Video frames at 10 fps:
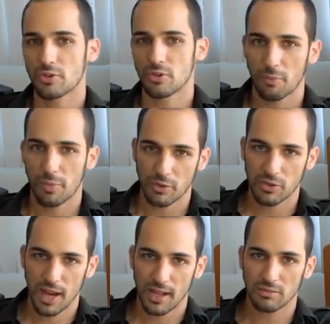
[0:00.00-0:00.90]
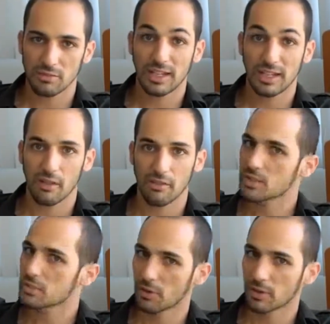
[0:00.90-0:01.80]
because you have a better chance of getting out of
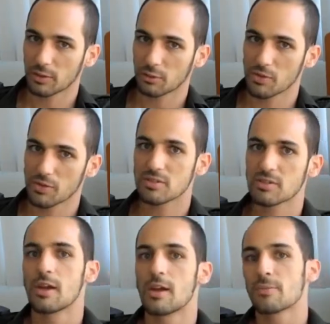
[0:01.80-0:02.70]
this smelling like roses.